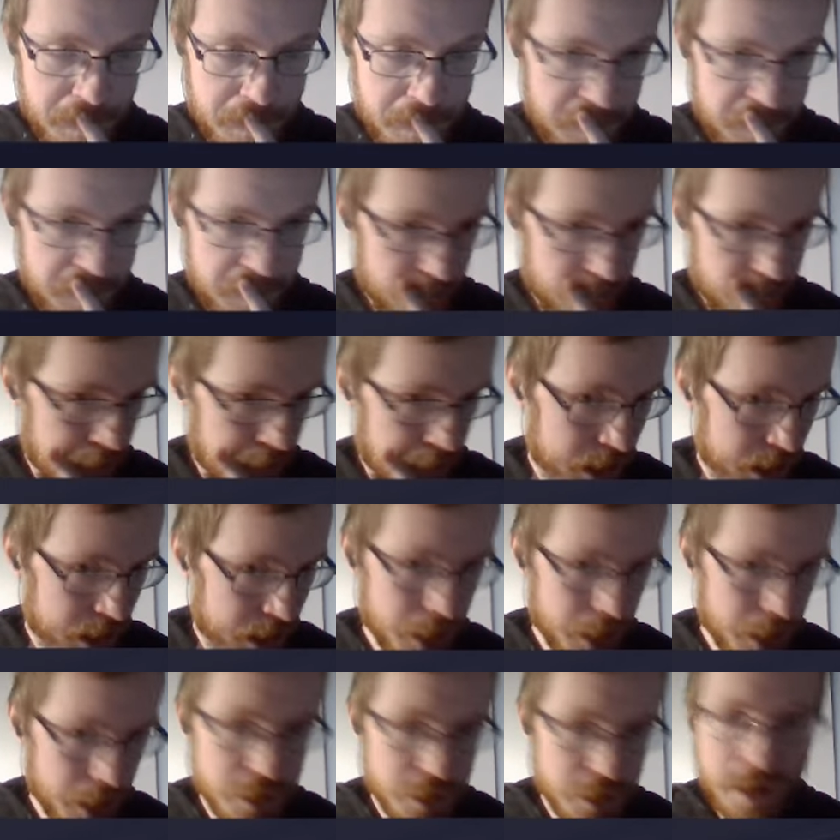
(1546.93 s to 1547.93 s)
big
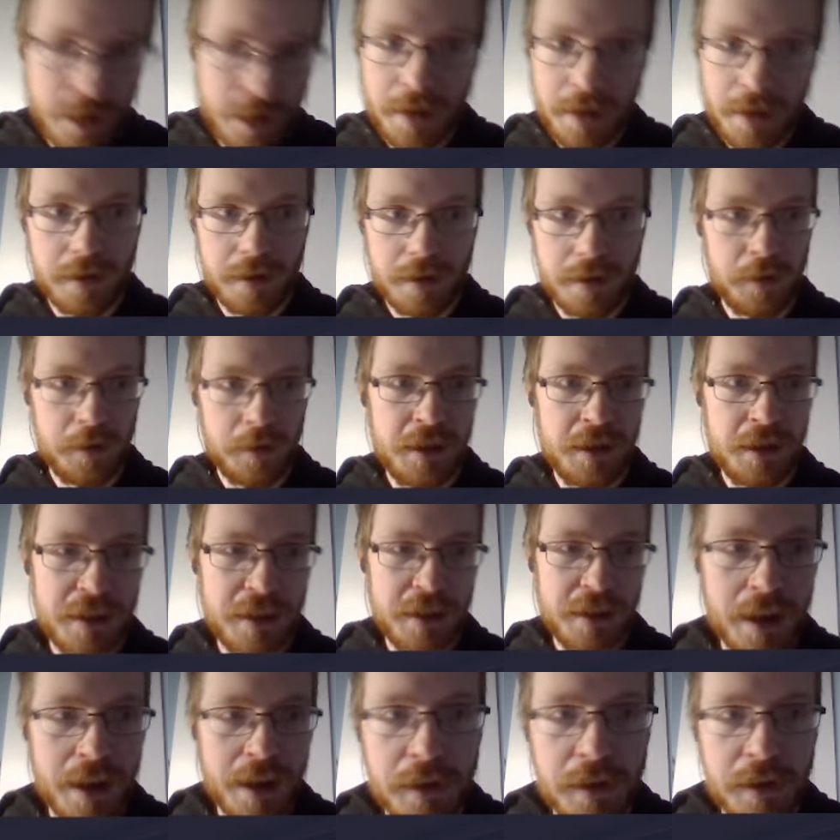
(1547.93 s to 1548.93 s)
country, and we need to get a
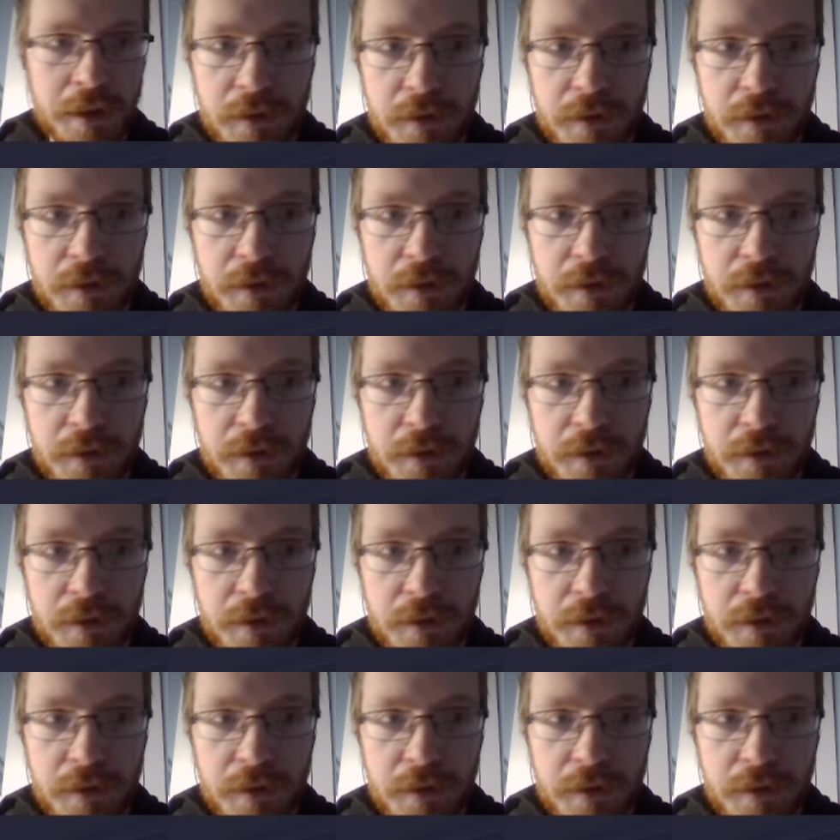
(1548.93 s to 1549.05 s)
good region